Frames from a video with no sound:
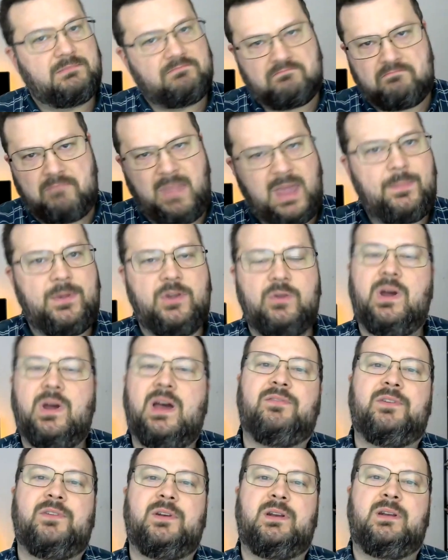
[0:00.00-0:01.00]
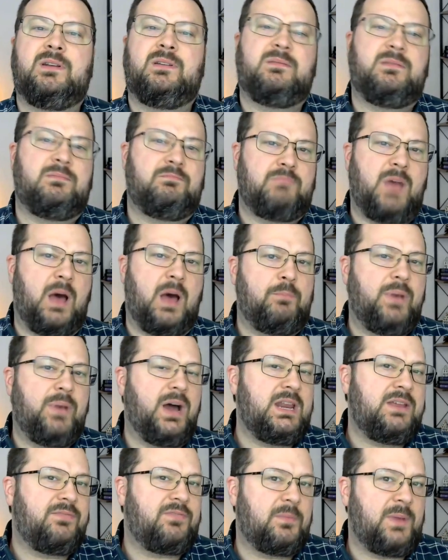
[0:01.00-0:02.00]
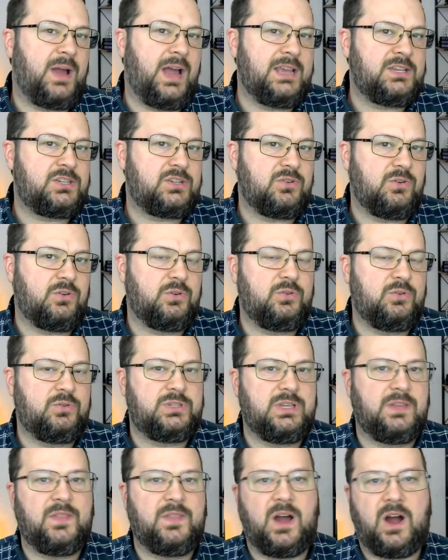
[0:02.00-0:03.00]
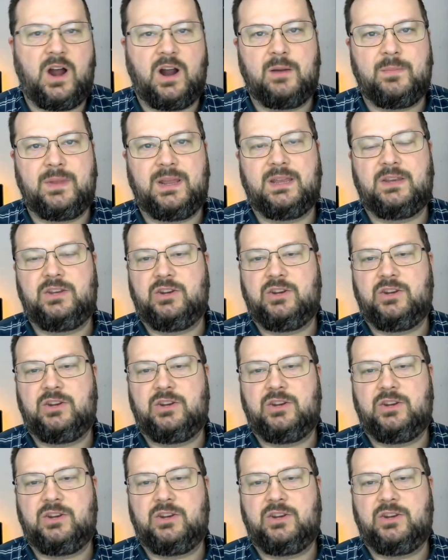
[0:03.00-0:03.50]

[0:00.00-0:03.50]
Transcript: Maybe you have a buddy from high school who's in the Army,